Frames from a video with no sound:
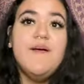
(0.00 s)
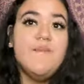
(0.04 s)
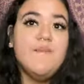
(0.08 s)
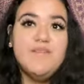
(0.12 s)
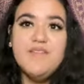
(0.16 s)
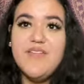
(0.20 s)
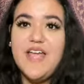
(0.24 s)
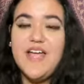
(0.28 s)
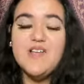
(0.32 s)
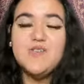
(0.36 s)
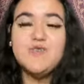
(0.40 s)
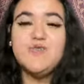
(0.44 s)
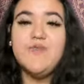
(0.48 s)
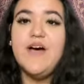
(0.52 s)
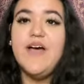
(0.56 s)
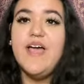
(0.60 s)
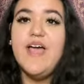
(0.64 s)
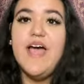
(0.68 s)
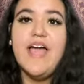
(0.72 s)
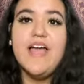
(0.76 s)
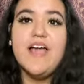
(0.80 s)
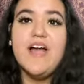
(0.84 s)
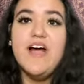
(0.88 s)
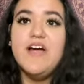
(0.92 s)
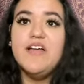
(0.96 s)
That's why
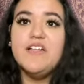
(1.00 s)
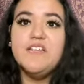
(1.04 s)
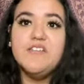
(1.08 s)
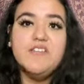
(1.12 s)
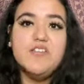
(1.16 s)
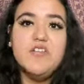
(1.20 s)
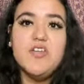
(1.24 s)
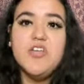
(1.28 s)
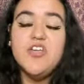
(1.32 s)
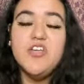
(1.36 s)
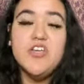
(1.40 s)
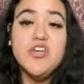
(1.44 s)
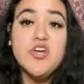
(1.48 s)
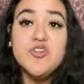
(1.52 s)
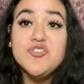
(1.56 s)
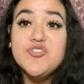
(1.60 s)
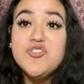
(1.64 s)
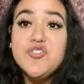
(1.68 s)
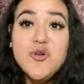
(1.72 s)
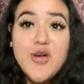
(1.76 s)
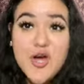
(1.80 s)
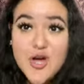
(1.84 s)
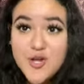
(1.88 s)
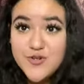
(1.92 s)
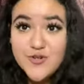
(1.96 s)
I got to
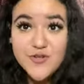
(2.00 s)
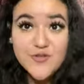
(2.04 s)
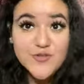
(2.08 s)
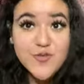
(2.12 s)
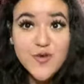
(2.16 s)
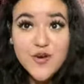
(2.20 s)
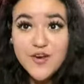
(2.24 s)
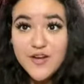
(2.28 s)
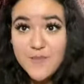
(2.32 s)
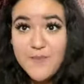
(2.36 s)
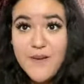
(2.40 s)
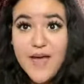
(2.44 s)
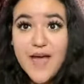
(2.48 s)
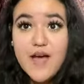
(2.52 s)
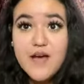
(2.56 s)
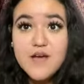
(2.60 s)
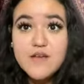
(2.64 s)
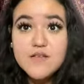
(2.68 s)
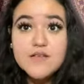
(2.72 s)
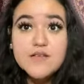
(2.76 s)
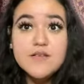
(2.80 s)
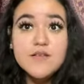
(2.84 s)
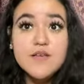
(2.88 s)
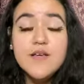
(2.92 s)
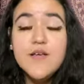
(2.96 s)
240
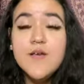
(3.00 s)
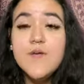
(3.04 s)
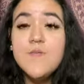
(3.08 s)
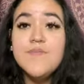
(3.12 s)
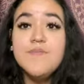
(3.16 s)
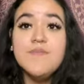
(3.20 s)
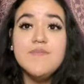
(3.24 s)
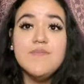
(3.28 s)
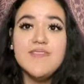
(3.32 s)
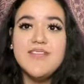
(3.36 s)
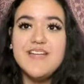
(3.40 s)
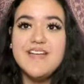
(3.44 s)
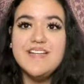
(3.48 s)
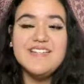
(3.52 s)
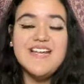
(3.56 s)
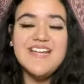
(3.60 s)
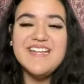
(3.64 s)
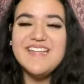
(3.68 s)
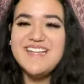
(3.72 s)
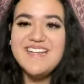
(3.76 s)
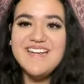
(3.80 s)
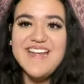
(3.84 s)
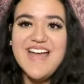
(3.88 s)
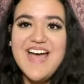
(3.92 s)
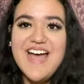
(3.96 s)
pounds, because I
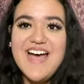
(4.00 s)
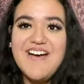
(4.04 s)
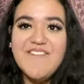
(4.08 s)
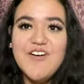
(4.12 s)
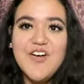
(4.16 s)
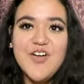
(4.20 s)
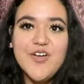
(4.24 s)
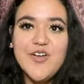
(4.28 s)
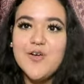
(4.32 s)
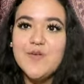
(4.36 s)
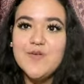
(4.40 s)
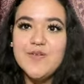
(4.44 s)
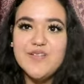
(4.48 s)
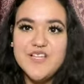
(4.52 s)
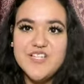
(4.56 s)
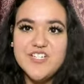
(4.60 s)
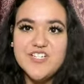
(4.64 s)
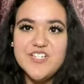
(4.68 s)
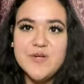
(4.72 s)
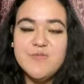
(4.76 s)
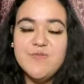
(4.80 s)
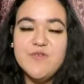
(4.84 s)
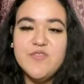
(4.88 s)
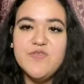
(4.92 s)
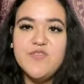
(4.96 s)
didn't have a good
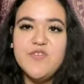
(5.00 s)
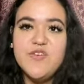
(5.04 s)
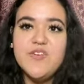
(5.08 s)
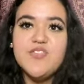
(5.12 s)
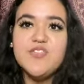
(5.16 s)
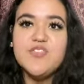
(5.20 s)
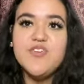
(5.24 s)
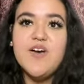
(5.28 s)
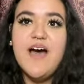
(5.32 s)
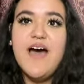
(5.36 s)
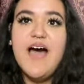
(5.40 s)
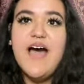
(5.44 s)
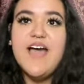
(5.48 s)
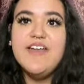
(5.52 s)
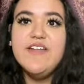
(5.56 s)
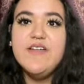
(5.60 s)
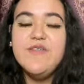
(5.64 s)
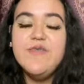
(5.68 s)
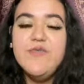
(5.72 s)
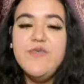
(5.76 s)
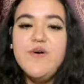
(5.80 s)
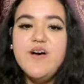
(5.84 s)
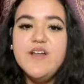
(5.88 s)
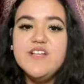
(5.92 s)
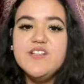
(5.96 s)
relationship with food. So I didn't
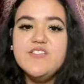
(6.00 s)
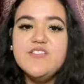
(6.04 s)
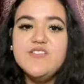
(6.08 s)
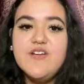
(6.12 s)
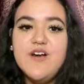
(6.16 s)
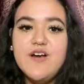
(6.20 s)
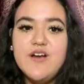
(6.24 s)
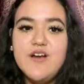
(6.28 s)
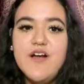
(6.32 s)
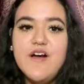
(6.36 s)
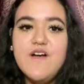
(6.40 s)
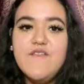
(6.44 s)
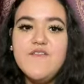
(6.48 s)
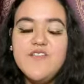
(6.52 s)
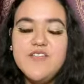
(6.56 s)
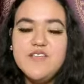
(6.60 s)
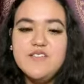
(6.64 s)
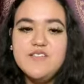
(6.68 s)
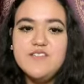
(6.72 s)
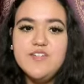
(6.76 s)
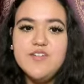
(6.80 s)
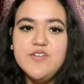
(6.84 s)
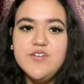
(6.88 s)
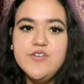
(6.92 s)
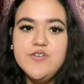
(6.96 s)
want to start off this
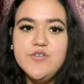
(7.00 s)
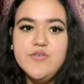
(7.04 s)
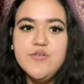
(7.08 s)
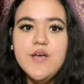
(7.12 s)
new